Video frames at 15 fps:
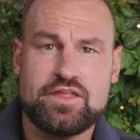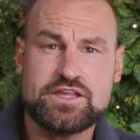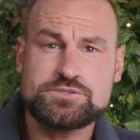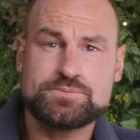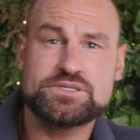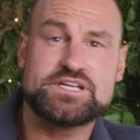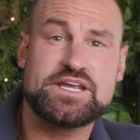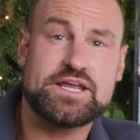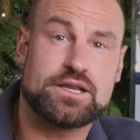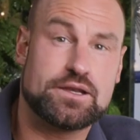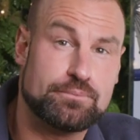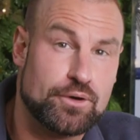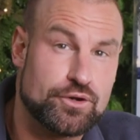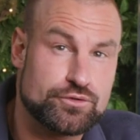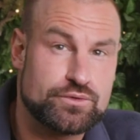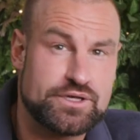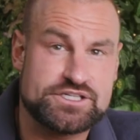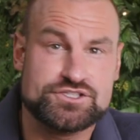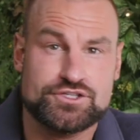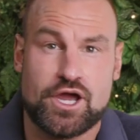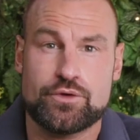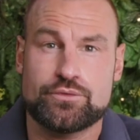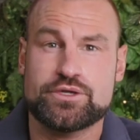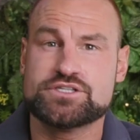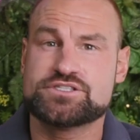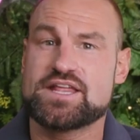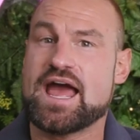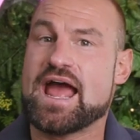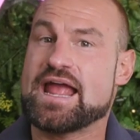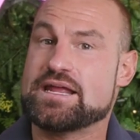This particular model is known
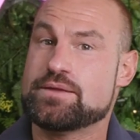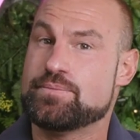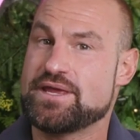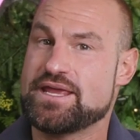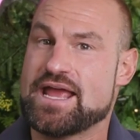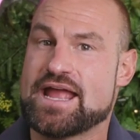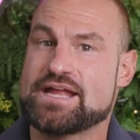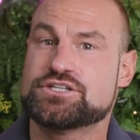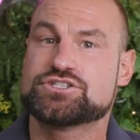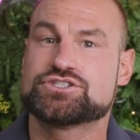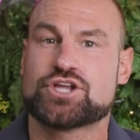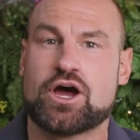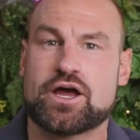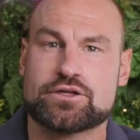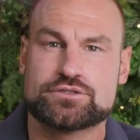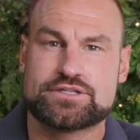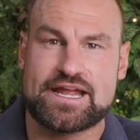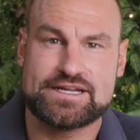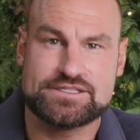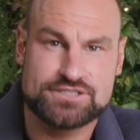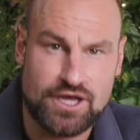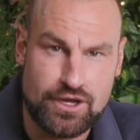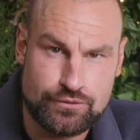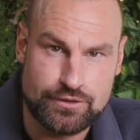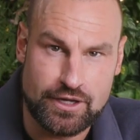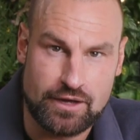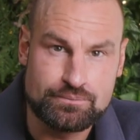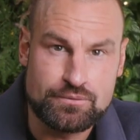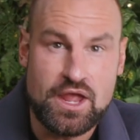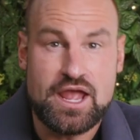as the APH dial
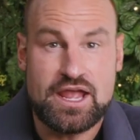Daytona.